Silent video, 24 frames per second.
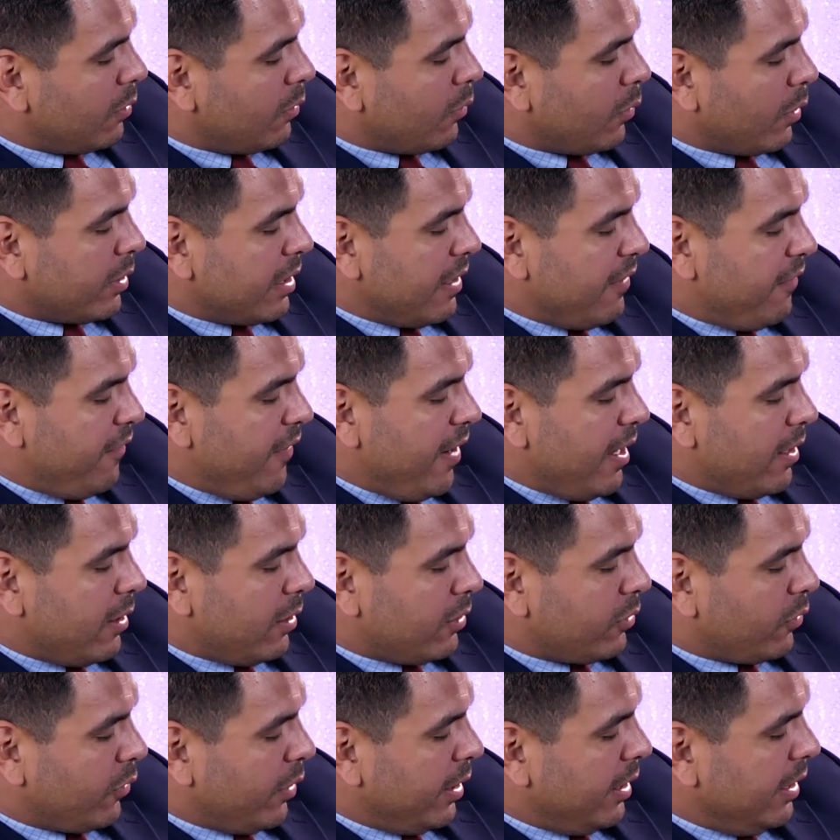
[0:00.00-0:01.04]
where they fed
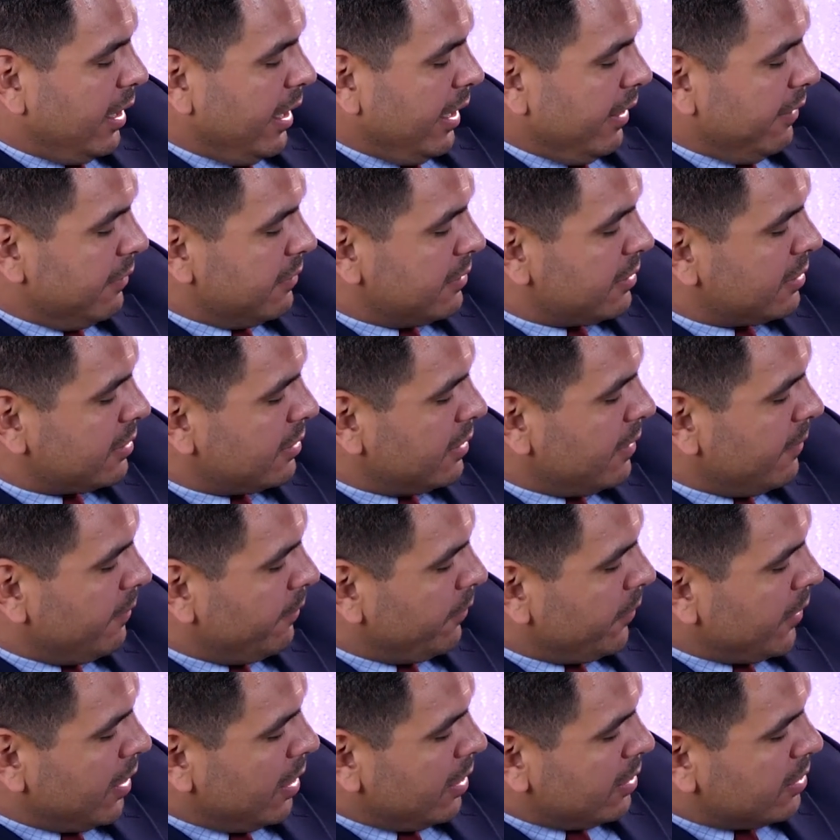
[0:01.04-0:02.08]
on green leaves,
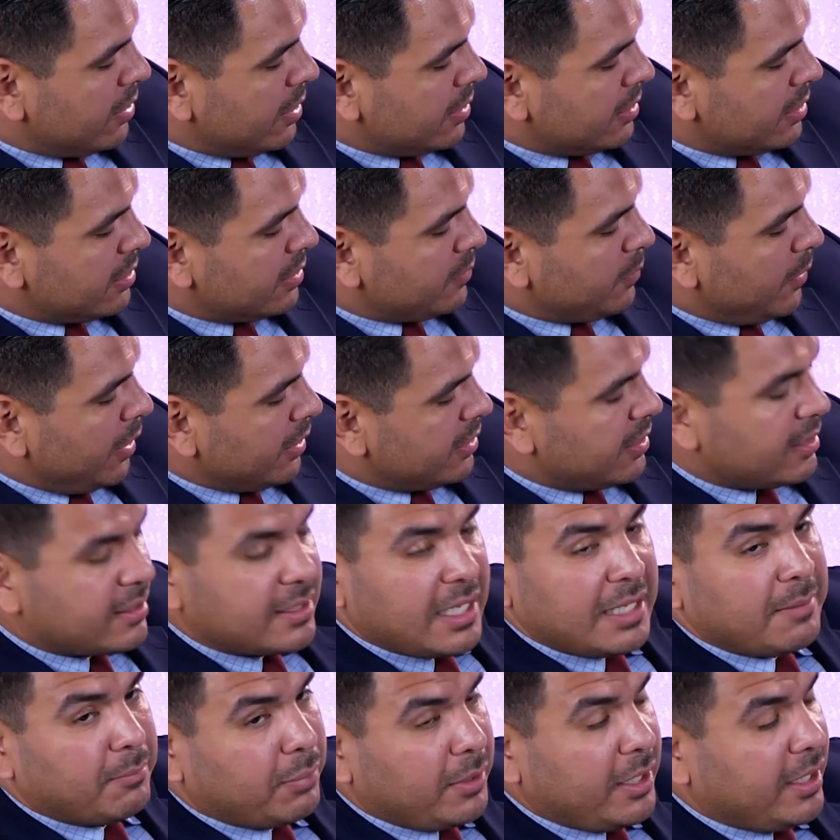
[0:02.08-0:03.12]
just as much as
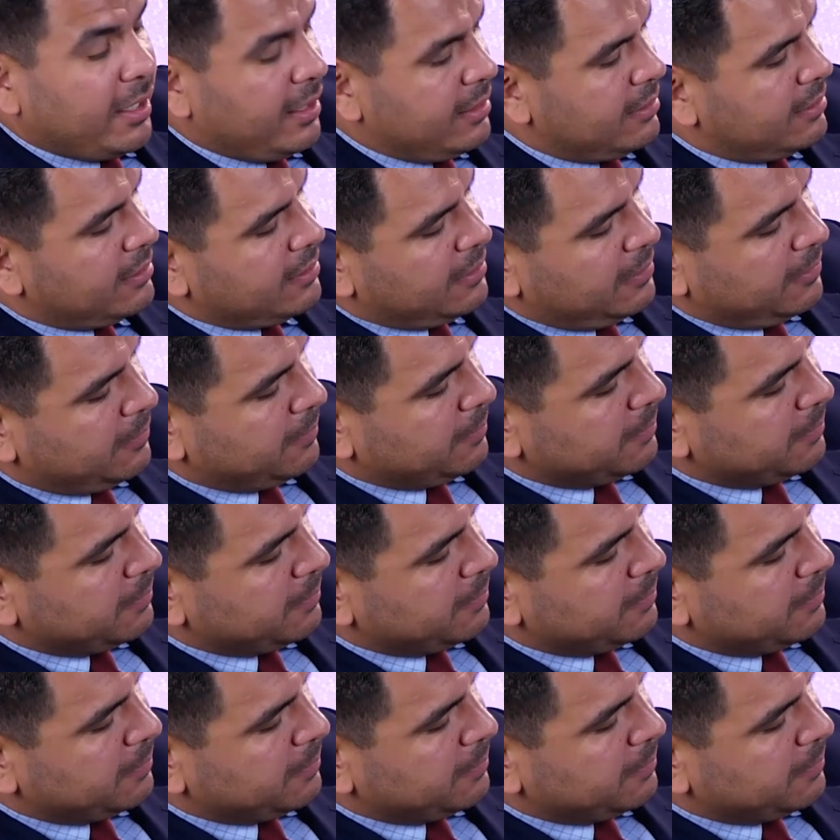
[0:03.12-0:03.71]
they please.